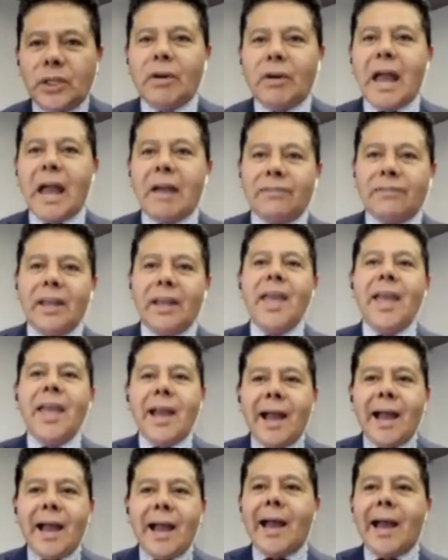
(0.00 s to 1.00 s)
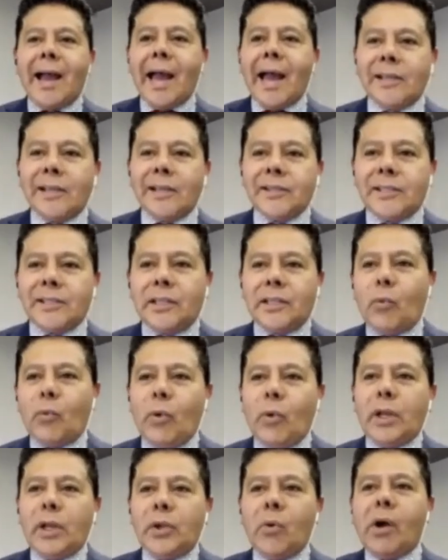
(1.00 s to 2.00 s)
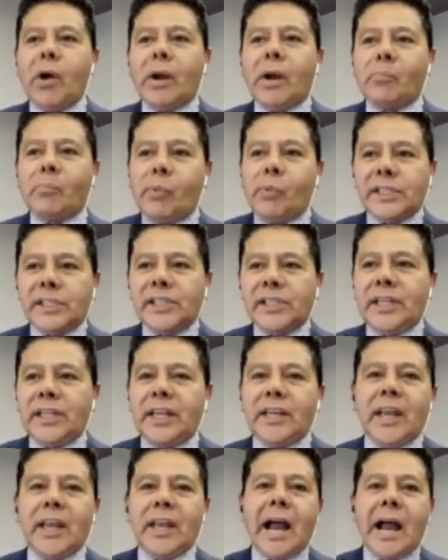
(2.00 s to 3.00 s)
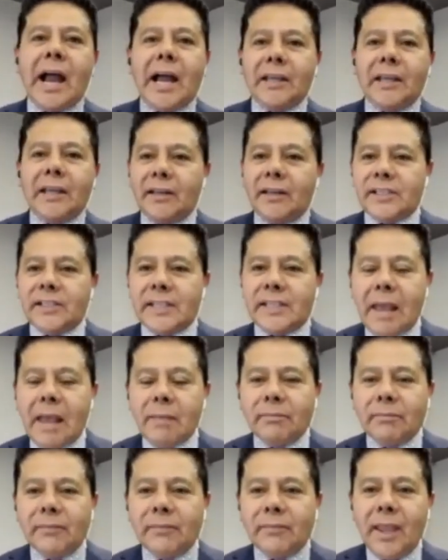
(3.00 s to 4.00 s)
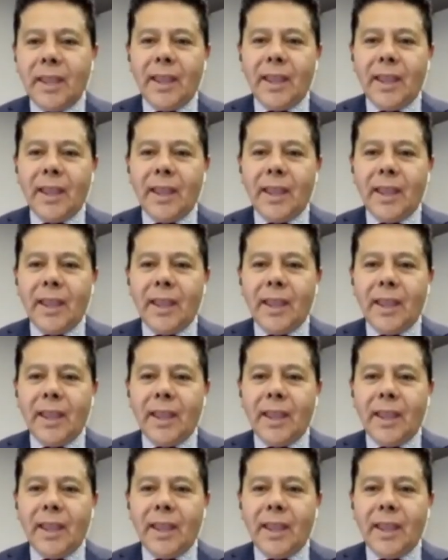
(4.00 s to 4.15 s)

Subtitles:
to have an accent when you are presenting the IELTS exam.